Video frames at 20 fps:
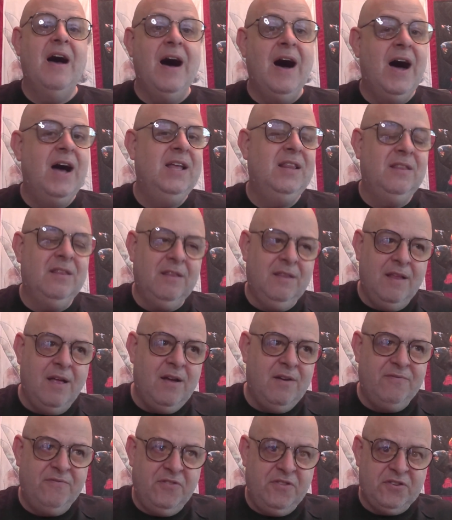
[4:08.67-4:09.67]
I
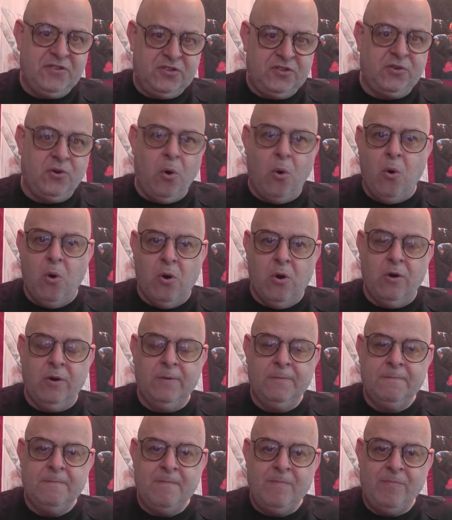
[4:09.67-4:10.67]
love the score
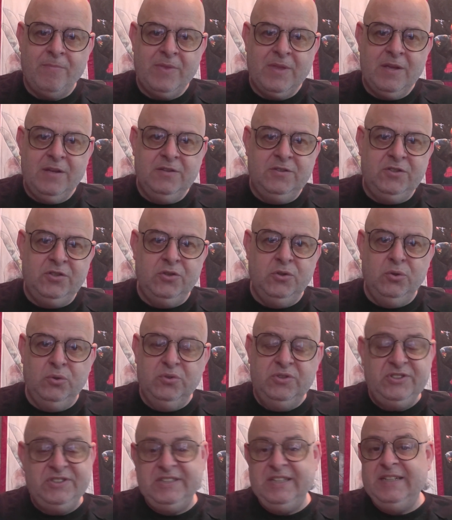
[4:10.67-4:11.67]
to
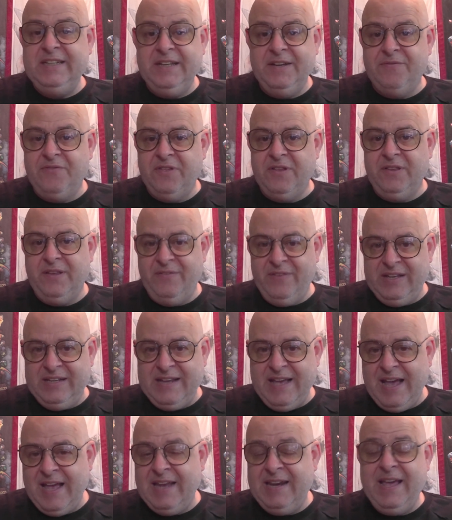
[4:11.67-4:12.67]
City of the Living
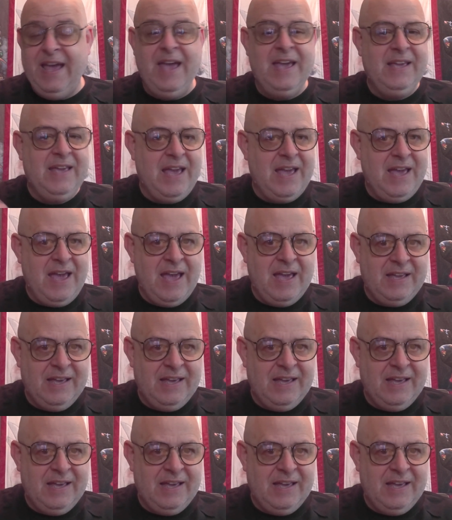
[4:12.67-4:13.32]
Dead, a.k.a.